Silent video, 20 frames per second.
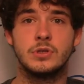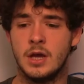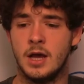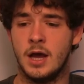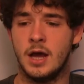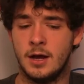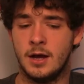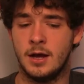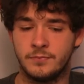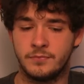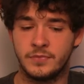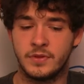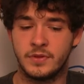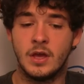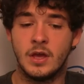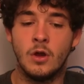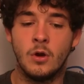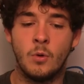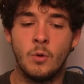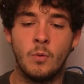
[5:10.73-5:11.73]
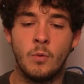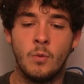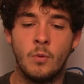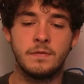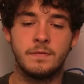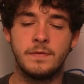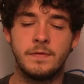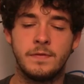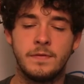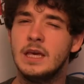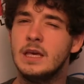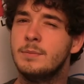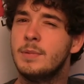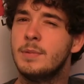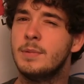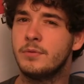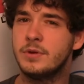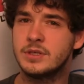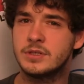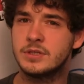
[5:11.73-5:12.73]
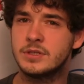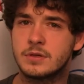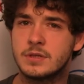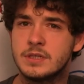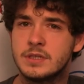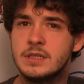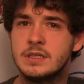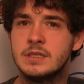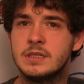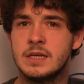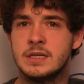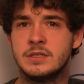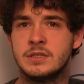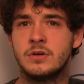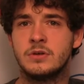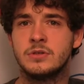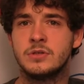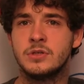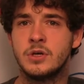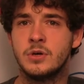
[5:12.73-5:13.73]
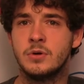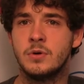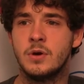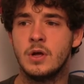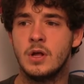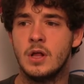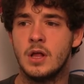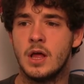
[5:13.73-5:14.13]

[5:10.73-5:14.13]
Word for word: Um, when you're thinking about resources, it's also